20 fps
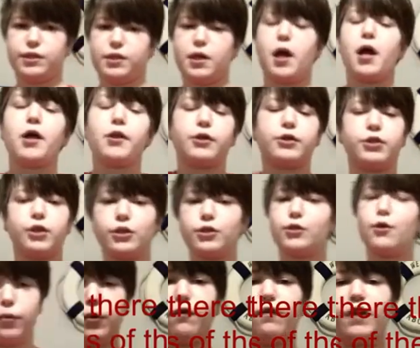There's also a
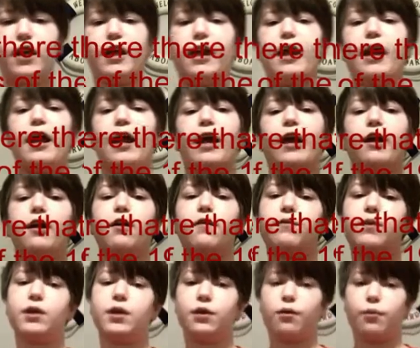movie and
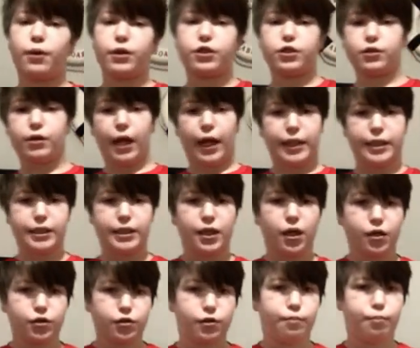the original
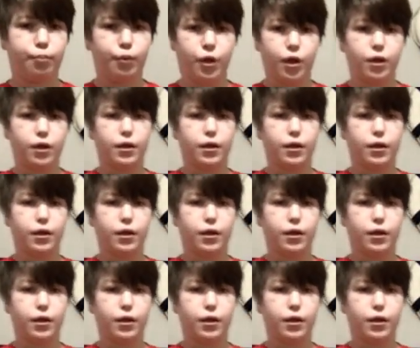1900 book,